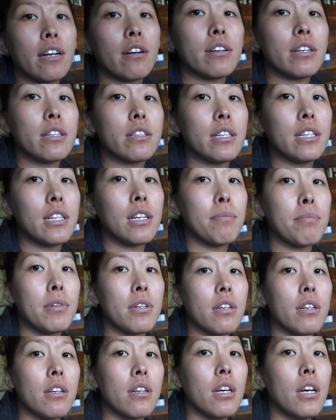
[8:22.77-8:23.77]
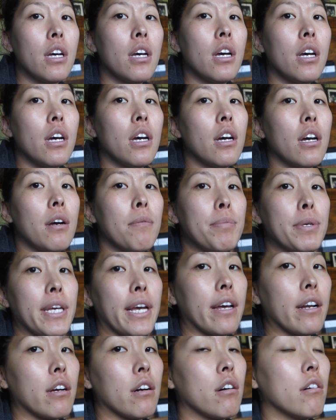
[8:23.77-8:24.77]
I already cleaned up the
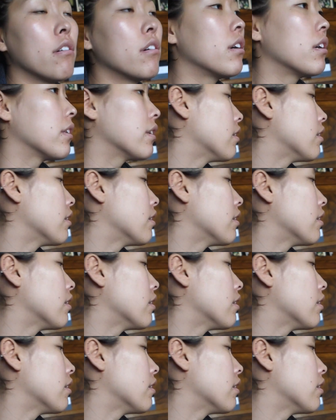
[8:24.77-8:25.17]
piano a